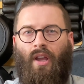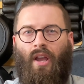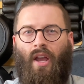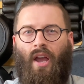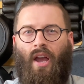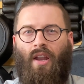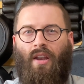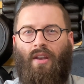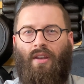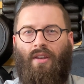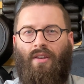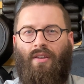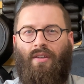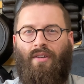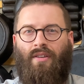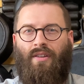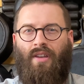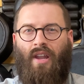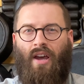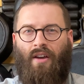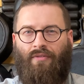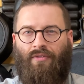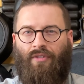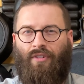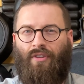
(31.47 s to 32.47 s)
and
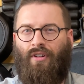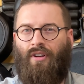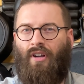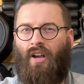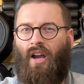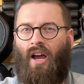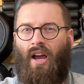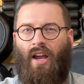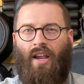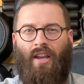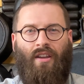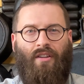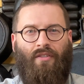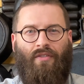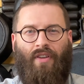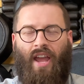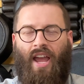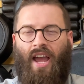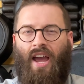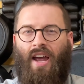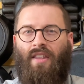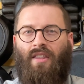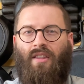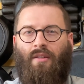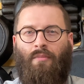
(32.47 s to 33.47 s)
never kind of
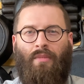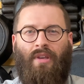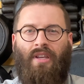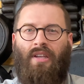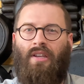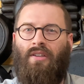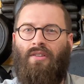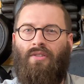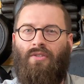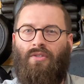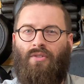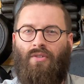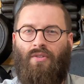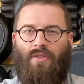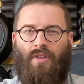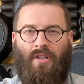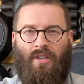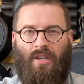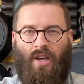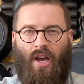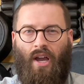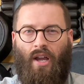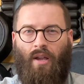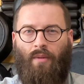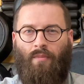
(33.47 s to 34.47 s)
had the means or the
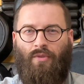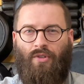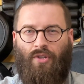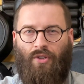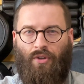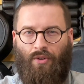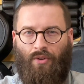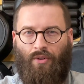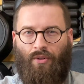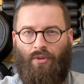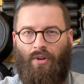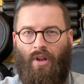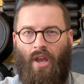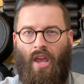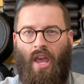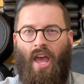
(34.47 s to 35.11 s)
time to.